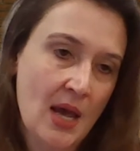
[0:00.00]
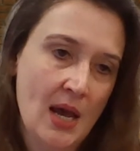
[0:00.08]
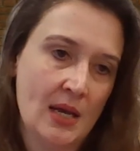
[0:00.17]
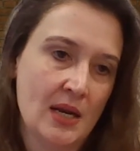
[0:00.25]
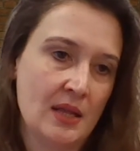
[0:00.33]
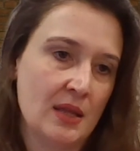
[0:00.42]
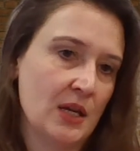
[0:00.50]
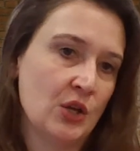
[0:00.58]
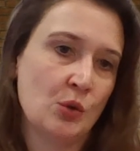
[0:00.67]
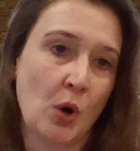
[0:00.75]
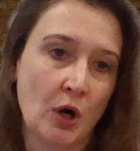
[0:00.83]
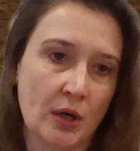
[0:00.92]
And I think
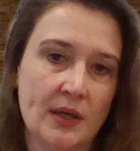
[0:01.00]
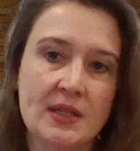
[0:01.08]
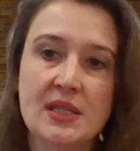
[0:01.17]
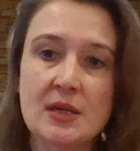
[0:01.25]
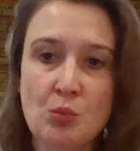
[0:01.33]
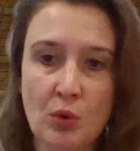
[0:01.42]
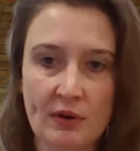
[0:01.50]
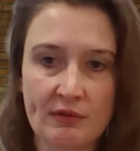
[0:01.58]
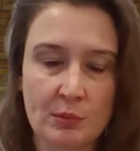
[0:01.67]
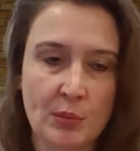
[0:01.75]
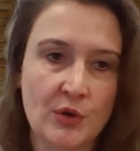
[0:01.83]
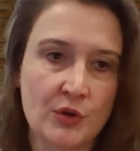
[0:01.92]
you are going to see more of a
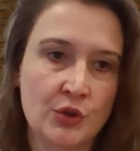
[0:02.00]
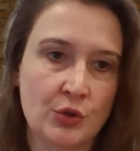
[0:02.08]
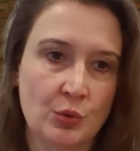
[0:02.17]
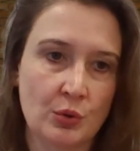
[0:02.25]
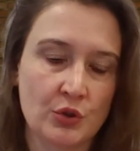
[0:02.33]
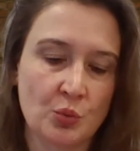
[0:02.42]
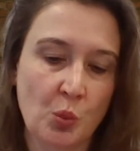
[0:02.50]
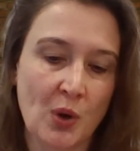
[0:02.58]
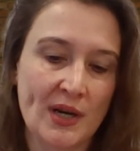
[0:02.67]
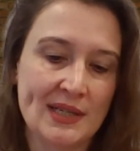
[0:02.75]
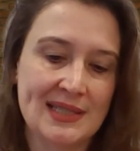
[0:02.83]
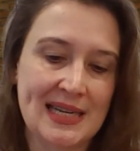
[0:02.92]
push towards
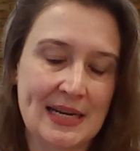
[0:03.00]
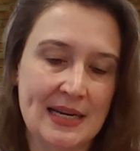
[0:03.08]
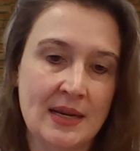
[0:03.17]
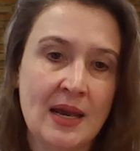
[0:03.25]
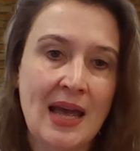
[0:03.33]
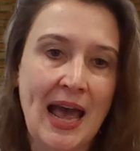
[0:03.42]
what is a